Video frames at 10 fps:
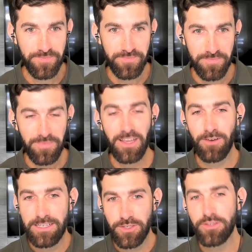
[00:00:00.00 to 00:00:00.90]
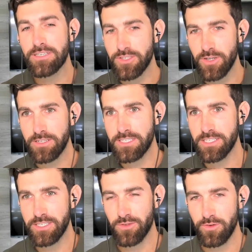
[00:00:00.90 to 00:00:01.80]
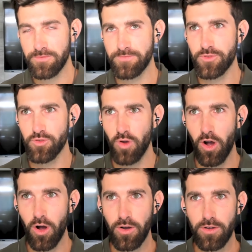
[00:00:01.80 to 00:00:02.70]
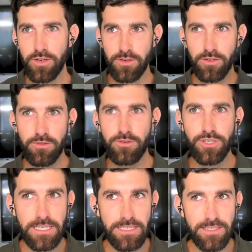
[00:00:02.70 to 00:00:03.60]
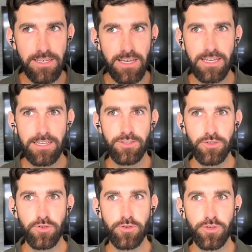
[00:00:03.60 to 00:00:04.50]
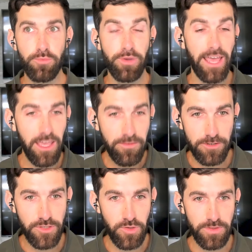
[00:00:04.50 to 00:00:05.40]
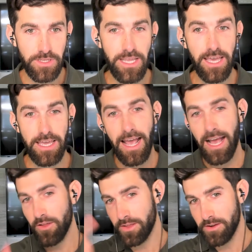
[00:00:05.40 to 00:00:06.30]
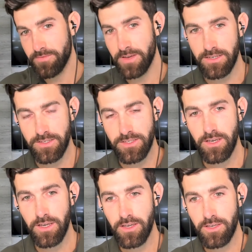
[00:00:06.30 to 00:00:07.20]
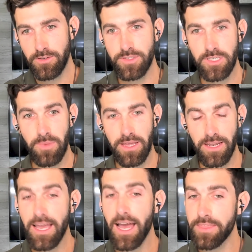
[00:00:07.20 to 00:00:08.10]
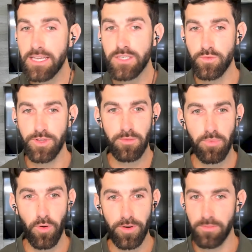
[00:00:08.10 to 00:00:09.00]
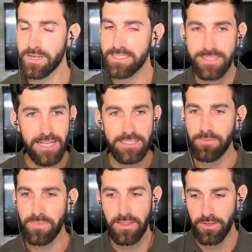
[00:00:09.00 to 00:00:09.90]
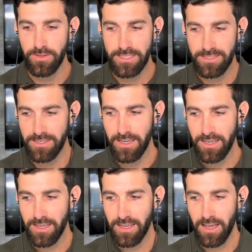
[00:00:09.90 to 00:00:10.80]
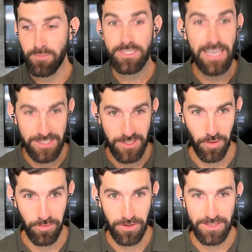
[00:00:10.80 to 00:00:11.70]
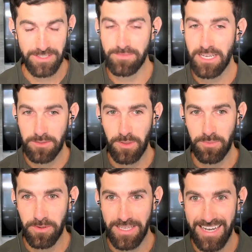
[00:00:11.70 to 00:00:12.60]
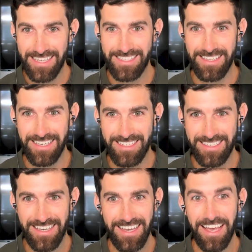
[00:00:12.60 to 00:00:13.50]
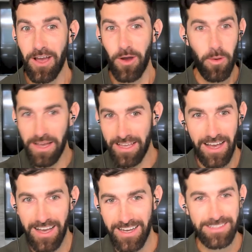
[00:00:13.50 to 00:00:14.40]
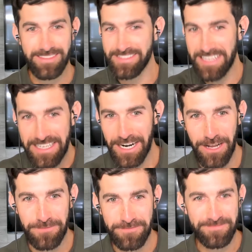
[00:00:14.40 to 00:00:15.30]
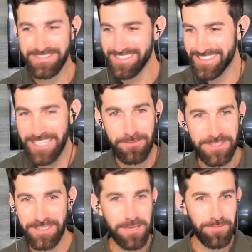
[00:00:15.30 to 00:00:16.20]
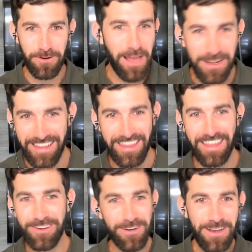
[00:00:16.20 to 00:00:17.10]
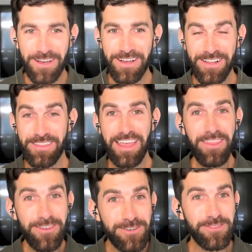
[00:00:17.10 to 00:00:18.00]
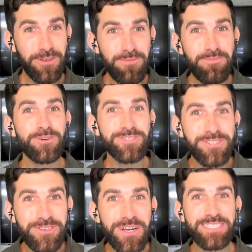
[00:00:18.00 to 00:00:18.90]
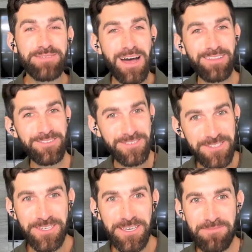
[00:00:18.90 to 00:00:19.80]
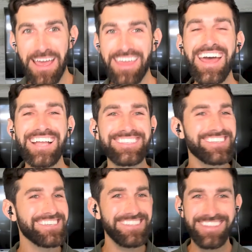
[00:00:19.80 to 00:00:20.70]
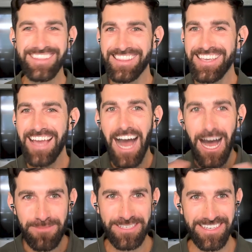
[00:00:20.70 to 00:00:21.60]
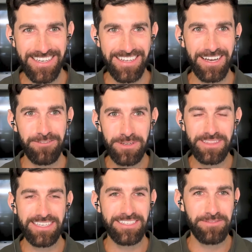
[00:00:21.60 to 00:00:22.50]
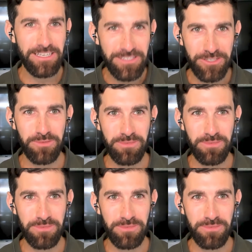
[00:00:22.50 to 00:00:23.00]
Mm-hmm. Right? So you can start to sort of draw conclusions to your behaviors during the day and how that affects your sleep at night. I think it's really important, but it's not something that you need to obsess over. Sometimes people get into this, oh my God, I didn't get enough deep sleep or not. And then they're more stressed about their sleep. And that's the opposite of what these devices should be